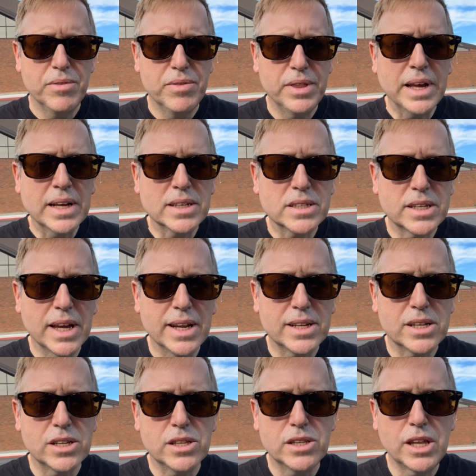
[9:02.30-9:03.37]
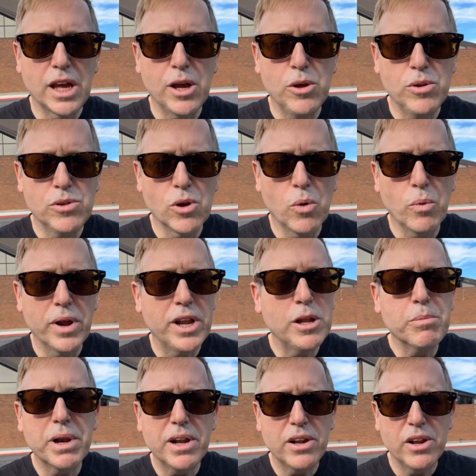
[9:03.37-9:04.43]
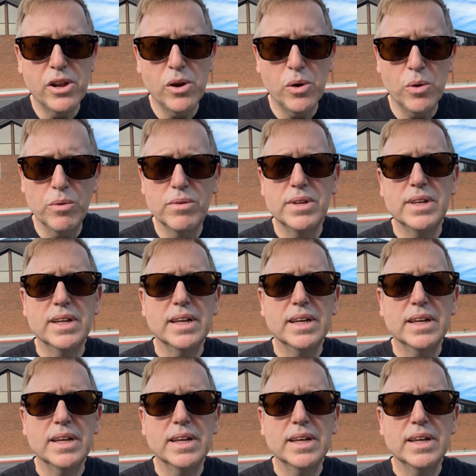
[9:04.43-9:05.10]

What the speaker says: things that they don't want anybody to know.